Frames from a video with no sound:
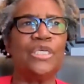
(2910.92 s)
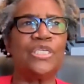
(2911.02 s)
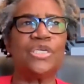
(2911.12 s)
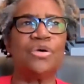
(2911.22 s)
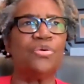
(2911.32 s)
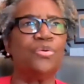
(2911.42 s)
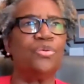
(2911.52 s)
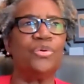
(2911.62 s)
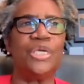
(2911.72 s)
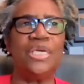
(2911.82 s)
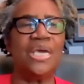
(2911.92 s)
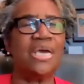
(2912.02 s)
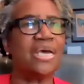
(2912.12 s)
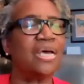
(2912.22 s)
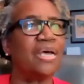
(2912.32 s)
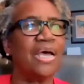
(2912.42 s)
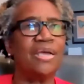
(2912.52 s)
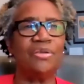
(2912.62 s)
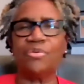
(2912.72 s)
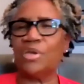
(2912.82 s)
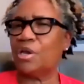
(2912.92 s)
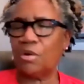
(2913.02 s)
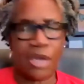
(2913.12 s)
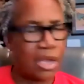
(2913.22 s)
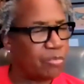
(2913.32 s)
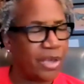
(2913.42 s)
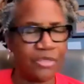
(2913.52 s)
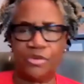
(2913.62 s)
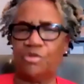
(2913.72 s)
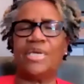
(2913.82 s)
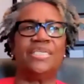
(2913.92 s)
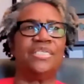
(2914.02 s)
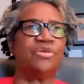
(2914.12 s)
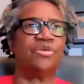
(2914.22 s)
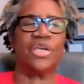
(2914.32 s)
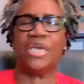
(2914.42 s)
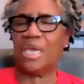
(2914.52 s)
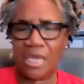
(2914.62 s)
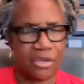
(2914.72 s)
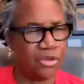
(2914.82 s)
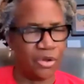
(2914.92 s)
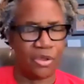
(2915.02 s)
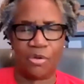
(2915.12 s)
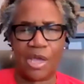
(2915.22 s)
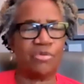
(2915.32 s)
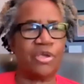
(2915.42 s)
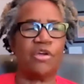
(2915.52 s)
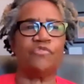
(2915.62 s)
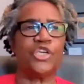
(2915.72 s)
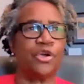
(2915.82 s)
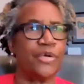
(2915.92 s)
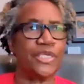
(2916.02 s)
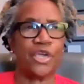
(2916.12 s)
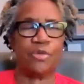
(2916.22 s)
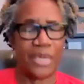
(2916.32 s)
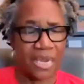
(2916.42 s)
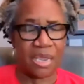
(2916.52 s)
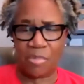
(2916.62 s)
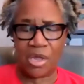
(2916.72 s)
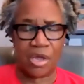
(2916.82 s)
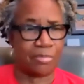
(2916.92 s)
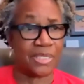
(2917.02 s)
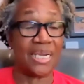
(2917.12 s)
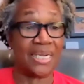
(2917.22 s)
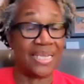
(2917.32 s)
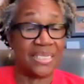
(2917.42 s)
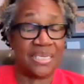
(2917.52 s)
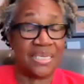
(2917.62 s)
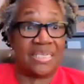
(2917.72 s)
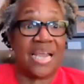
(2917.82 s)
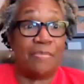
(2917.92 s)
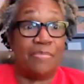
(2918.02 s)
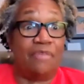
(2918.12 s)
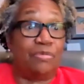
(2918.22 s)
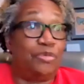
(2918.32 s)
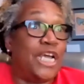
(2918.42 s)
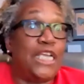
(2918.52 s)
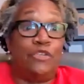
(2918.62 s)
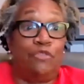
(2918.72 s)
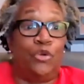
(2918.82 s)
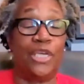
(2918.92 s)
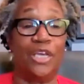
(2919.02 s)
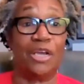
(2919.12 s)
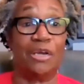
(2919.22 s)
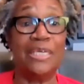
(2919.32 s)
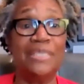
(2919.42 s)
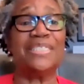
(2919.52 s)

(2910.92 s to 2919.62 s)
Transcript: so yeah, I don't care how bad the crisis is going to get. You know, I don't care if terrorists are planning bombs. Let's stop and have some Chinese food. You know,